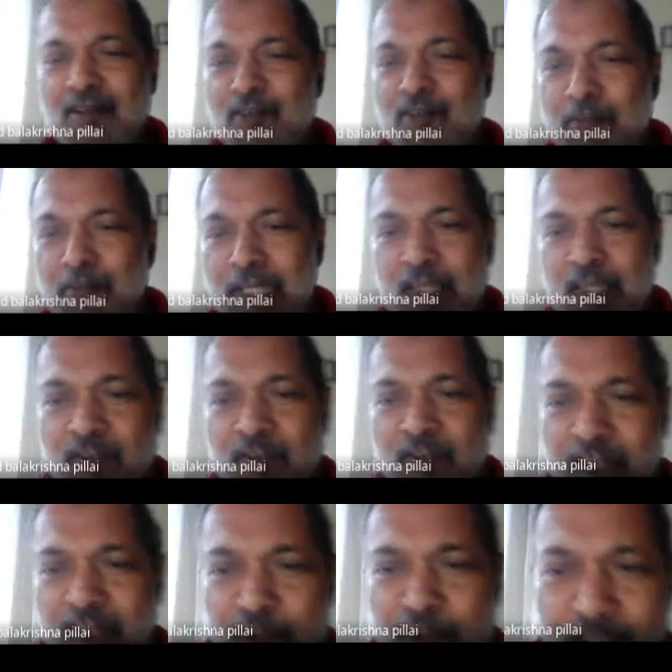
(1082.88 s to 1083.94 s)
are peeling off an
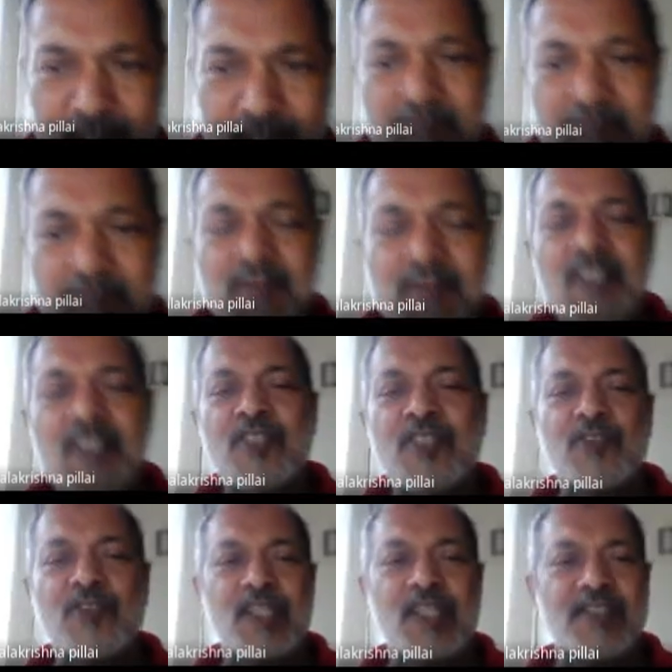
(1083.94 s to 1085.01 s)
onion. So
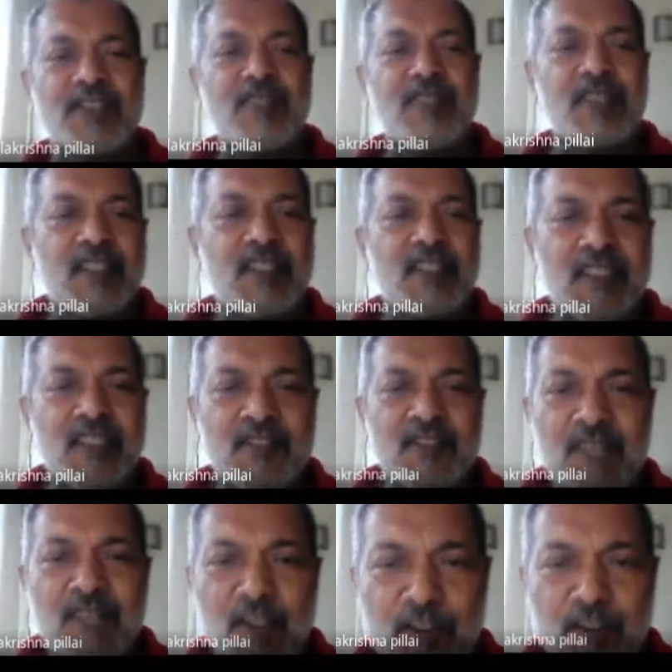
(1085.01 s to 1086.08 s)
that anyway, so we
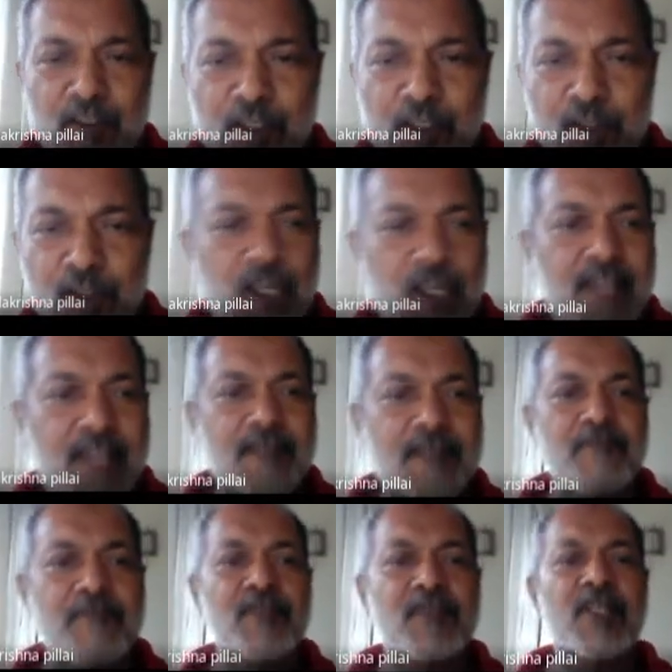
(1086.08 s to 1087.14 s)
will not go into that.
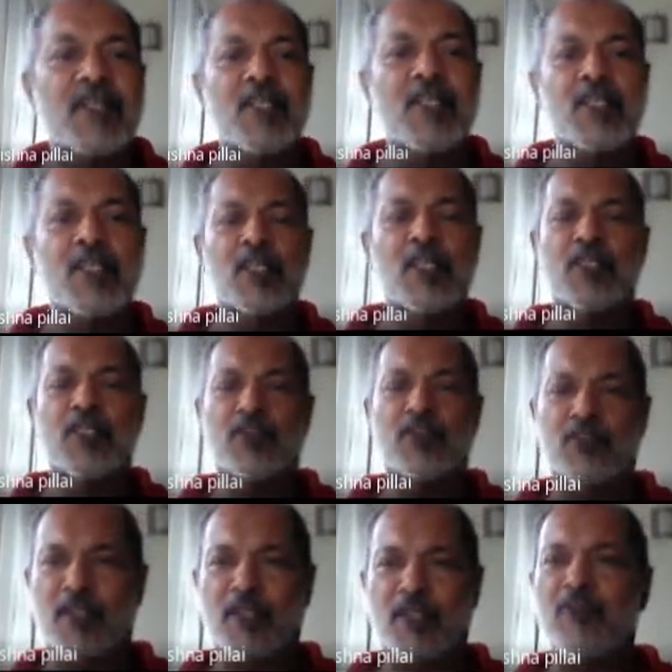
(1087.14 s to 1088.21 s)

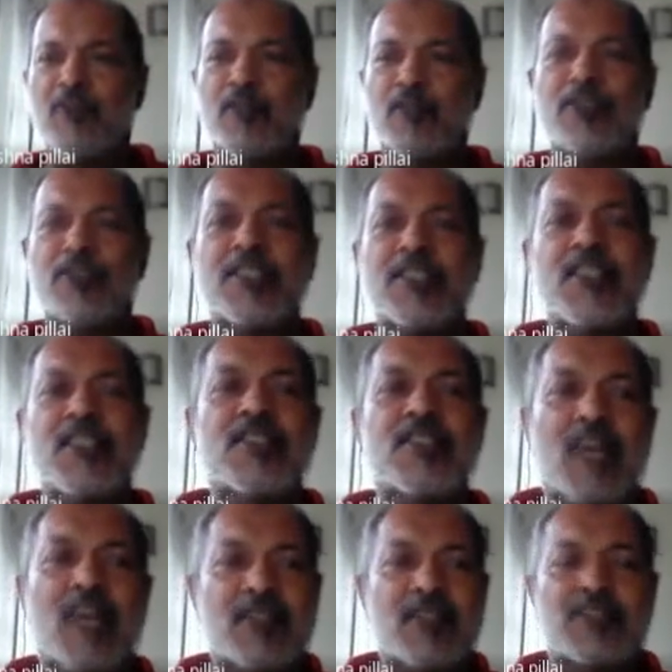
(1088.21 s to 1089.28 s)
So now the question is,
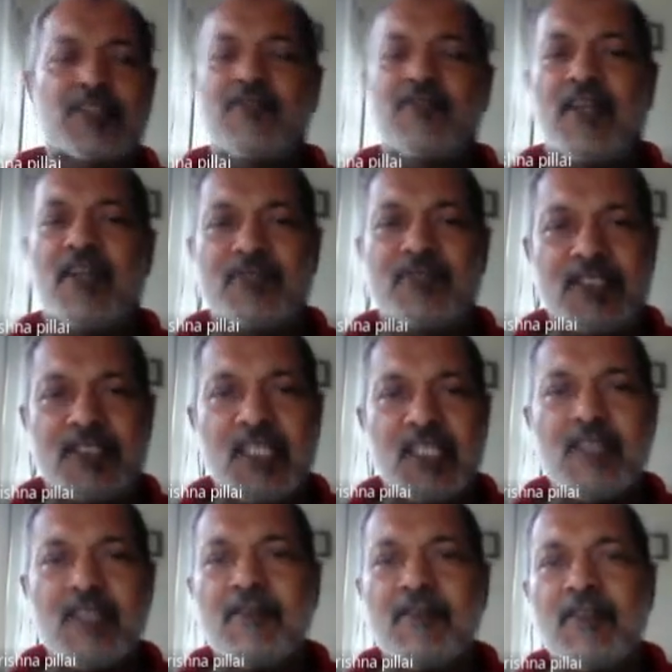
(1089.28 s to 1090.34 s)
as we have
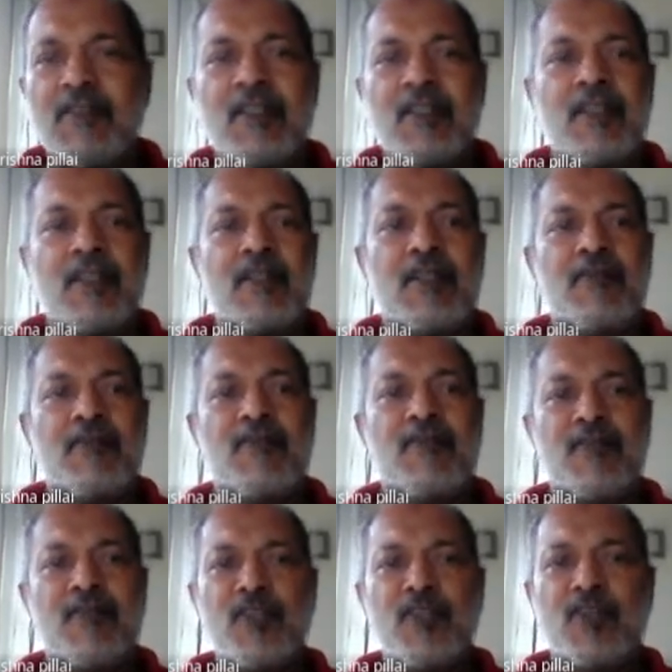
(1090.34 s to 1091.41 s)
seen,
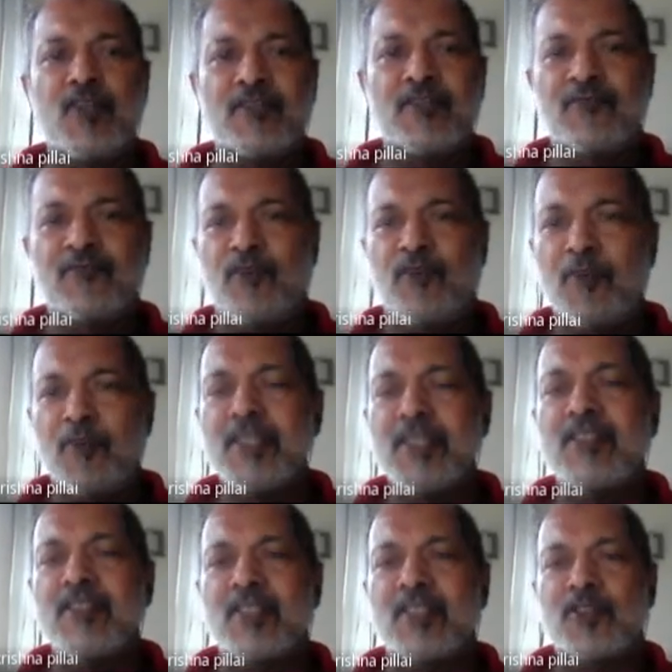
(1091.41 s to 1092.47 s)
when you are forming
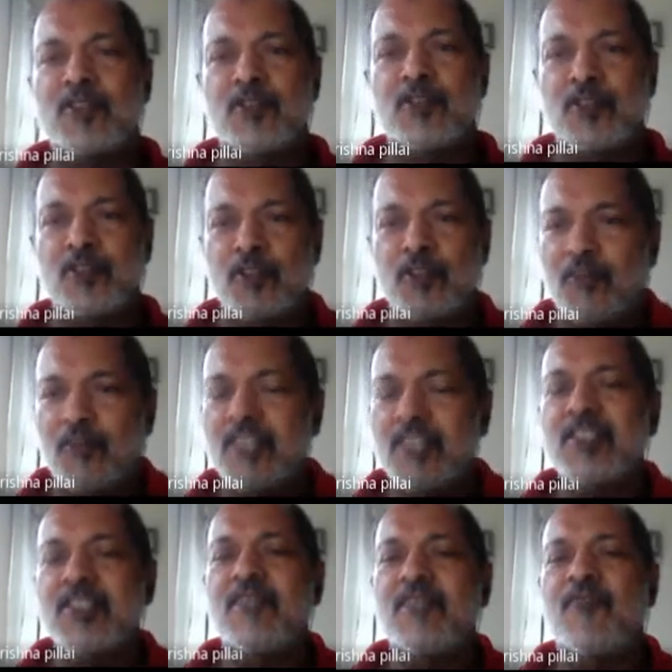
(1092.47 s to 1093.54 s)
this, so what is
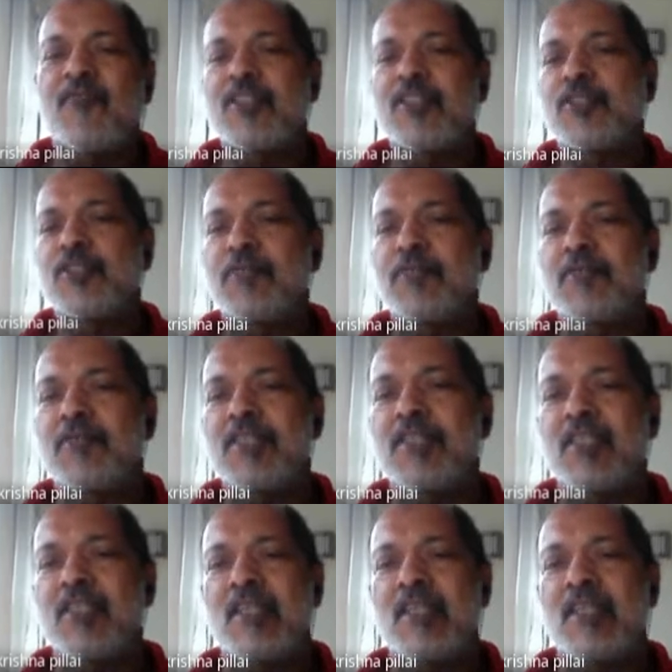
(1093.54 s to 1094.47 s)
the difference between